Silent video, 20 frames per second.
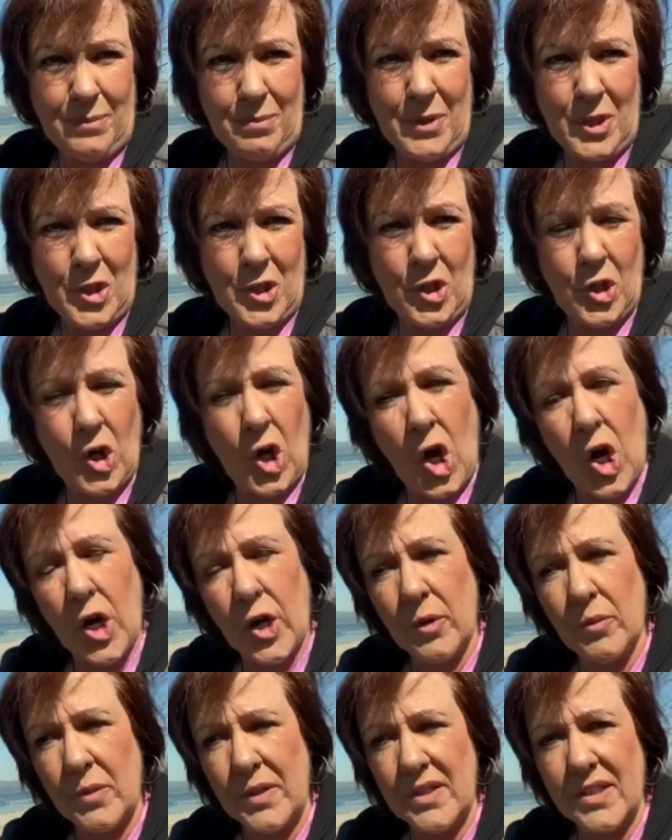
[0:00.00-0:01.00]
But her
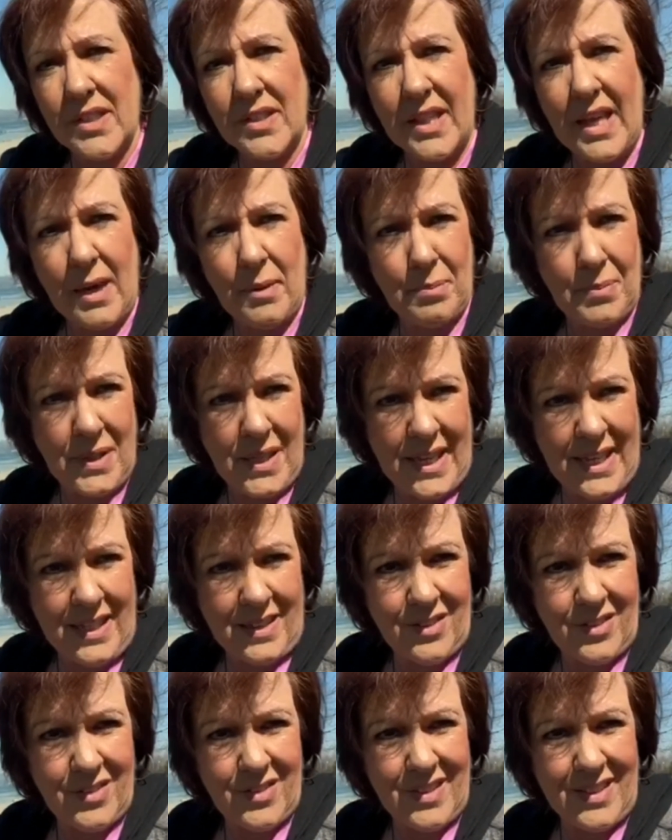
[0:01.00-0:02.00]
heart went to that
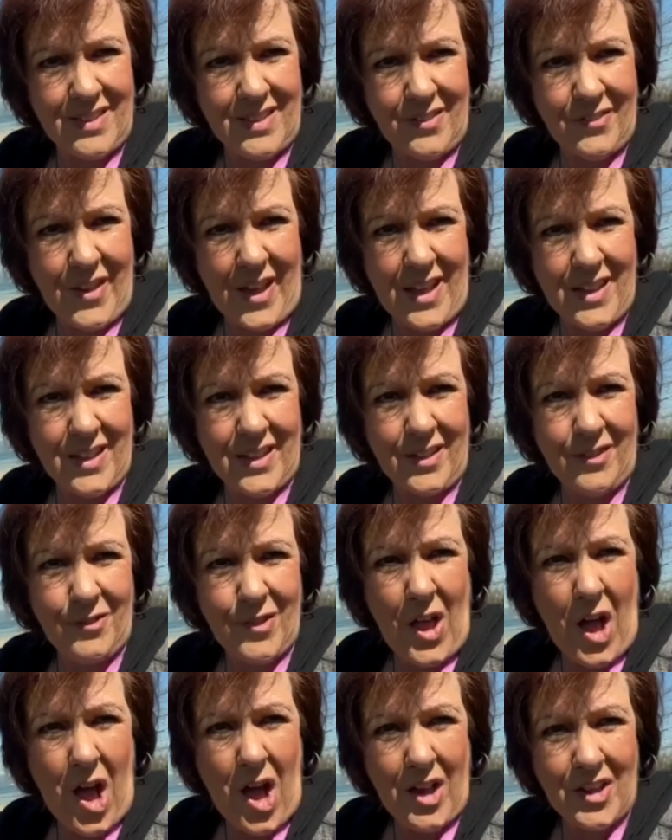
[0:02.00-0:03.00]
place in the Valley of
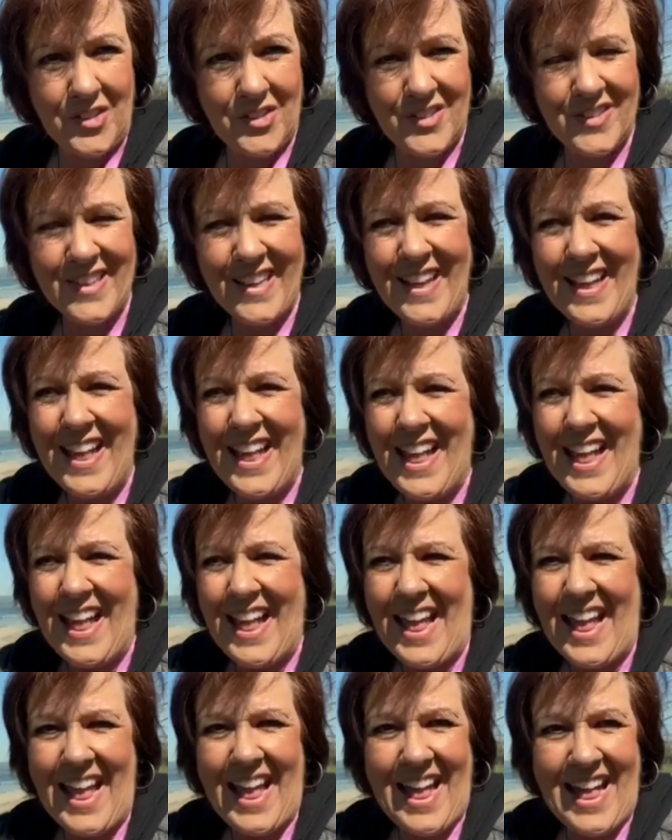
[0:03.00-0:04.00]
Loss.
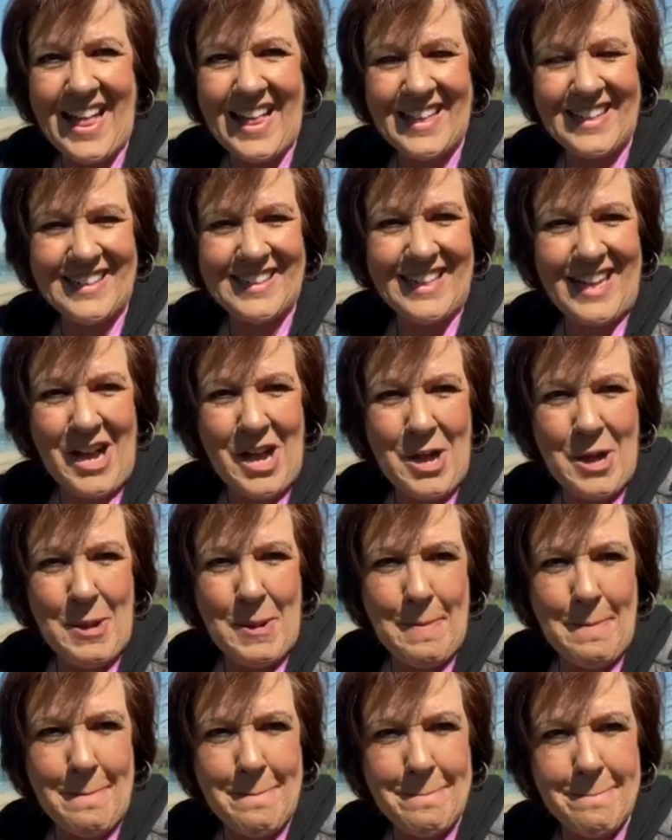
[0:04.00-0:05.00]
And
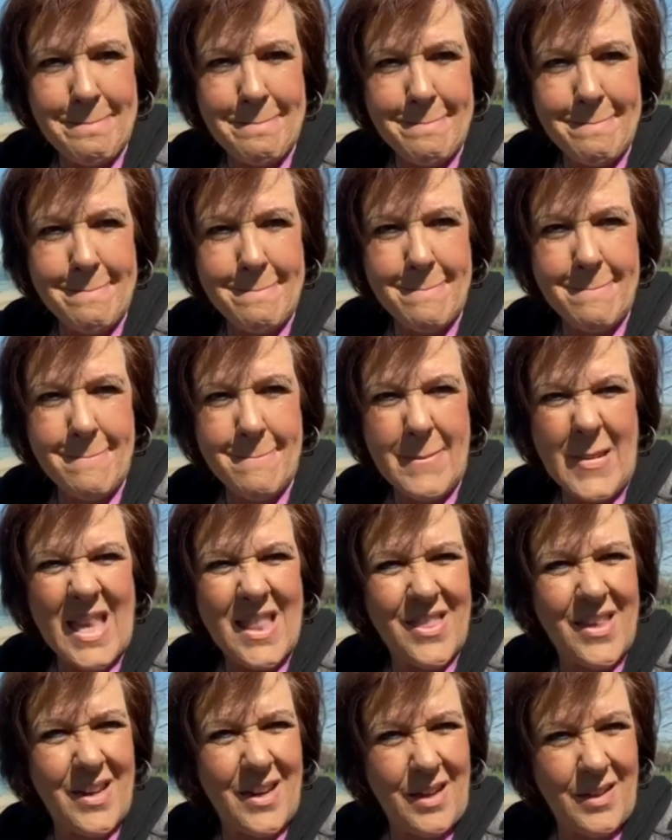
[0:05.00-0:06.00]

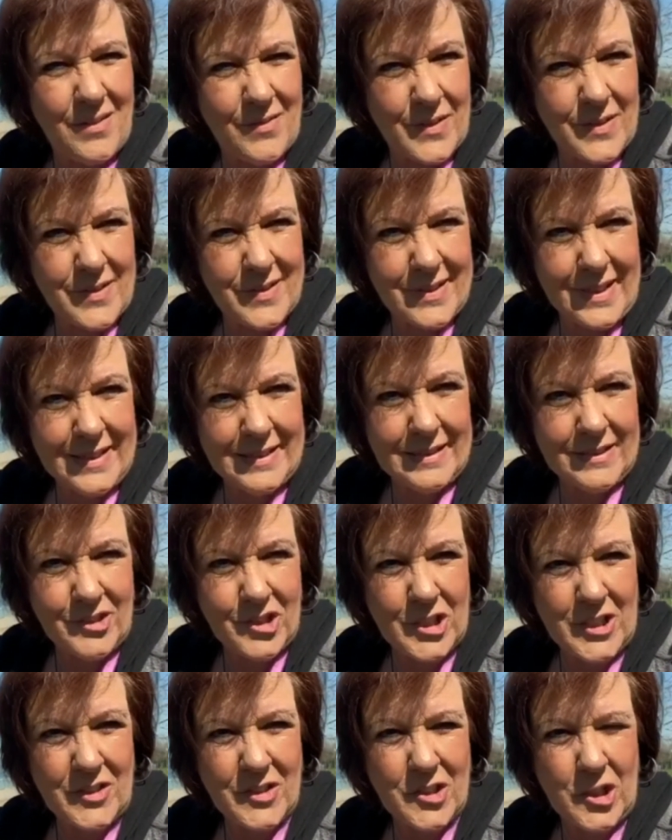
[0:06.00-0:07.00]
then all of a sudden
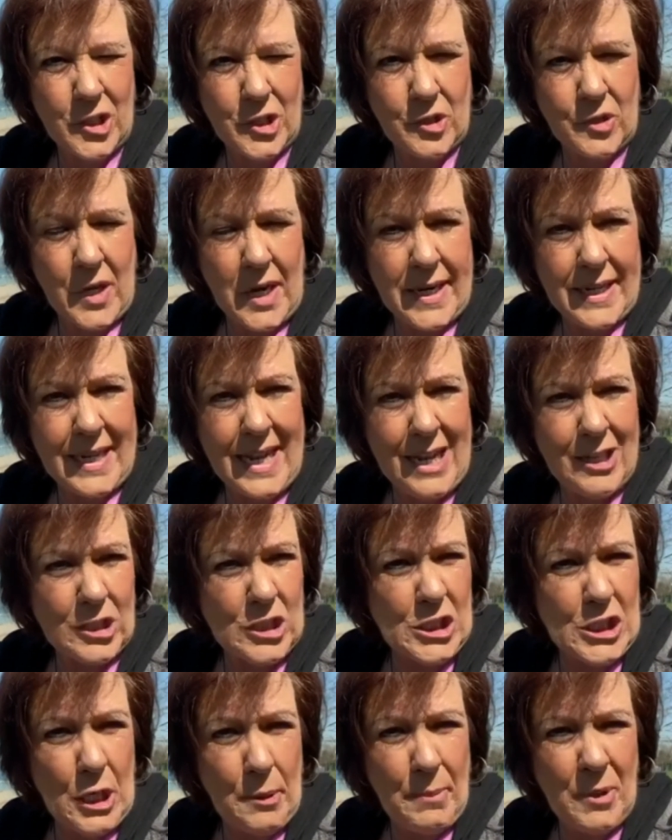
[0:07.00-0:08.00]
she started crying out,
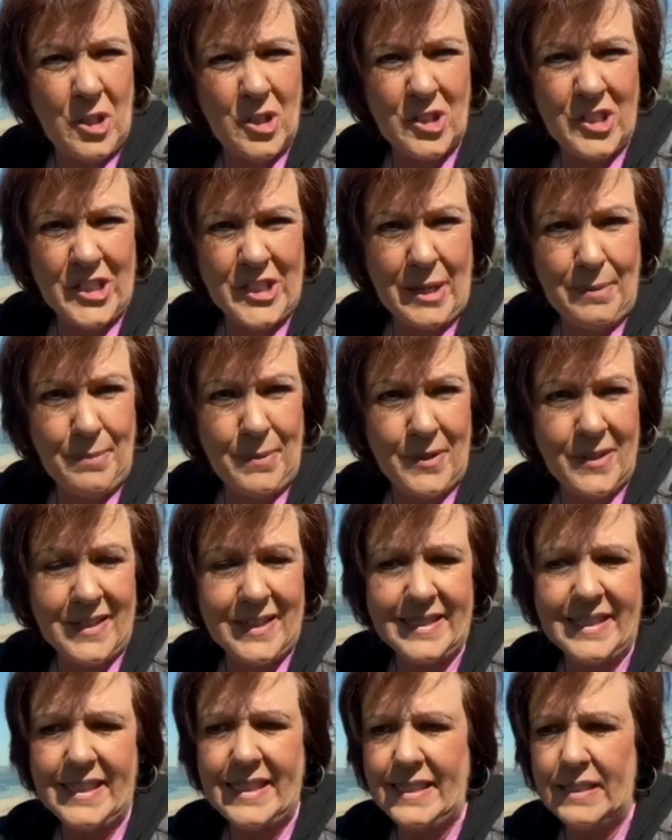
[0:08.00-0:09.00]
shepherd, shepherd,
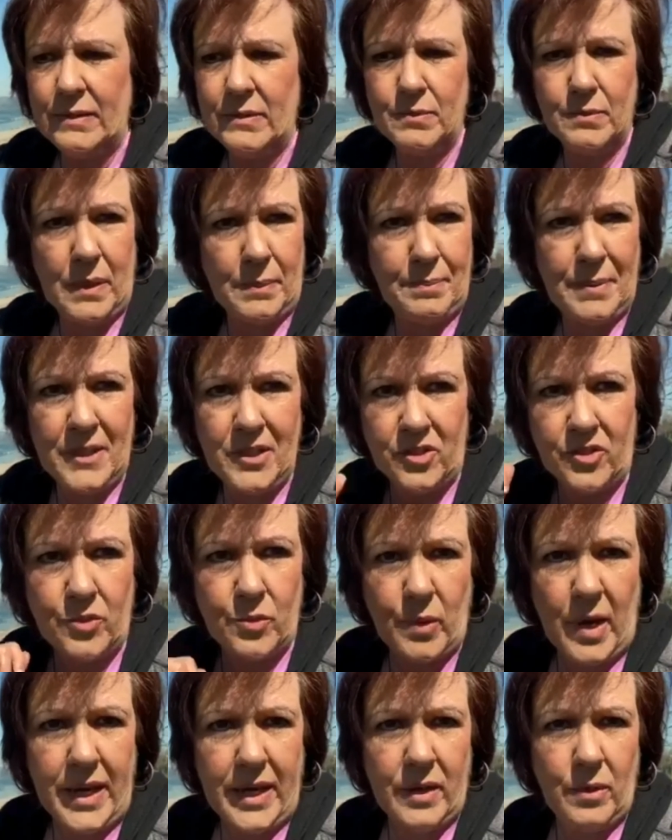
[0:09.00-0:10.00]
and He appears
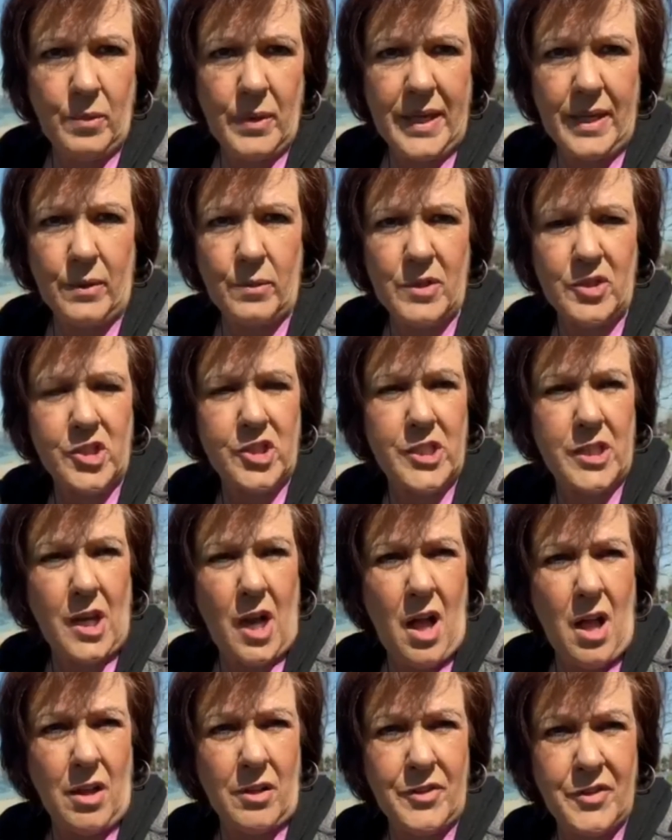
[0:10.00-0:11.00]
right away when she
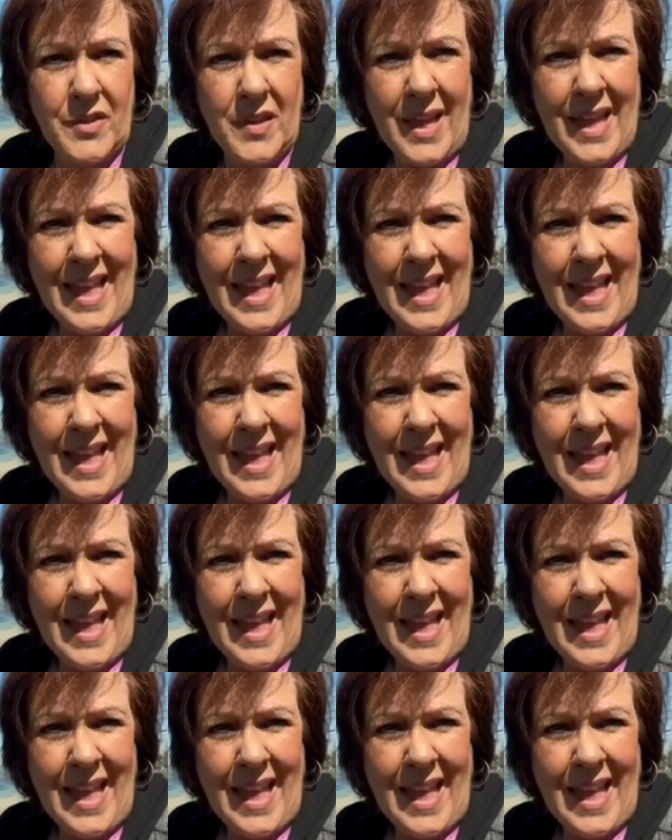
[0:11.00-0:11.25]
calls.